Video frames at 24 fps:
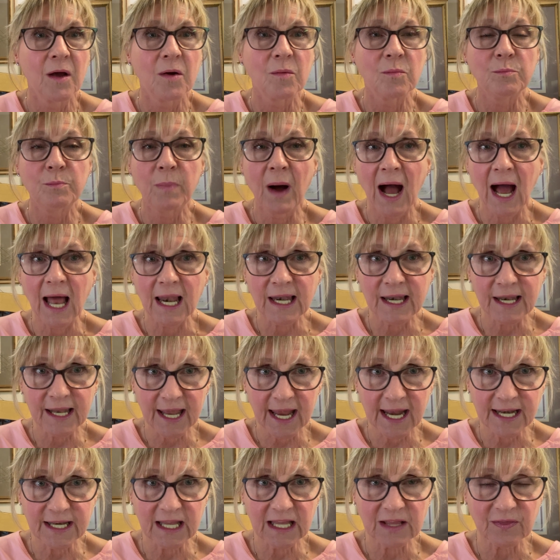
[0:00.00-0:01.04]
by
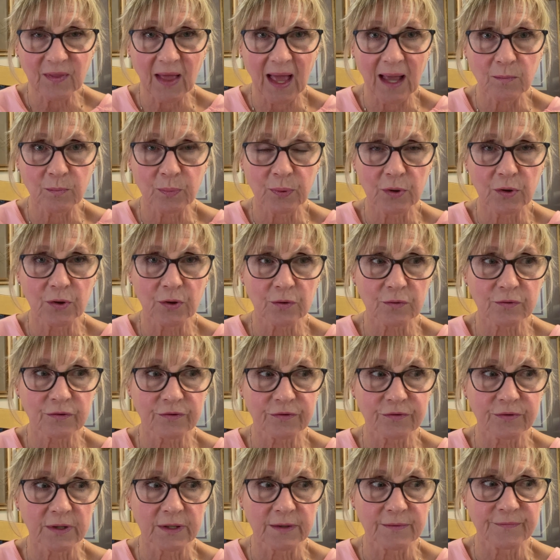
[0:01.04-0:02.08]
letting that
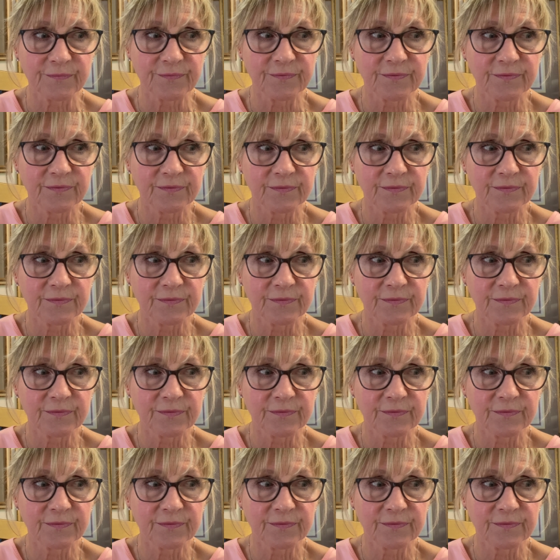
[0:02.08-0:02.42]
person